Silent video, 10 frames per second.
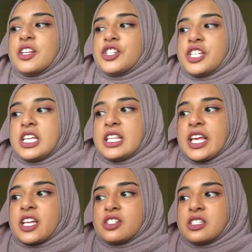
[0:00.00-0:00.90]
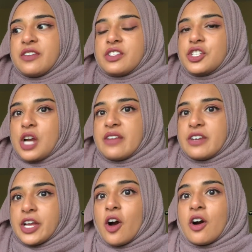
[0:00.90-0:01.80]
She like definitely tried
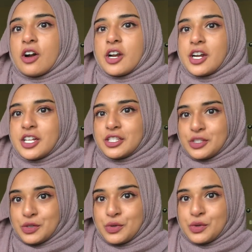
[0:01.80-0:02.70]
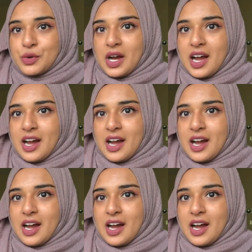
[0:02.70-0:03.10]
very hard to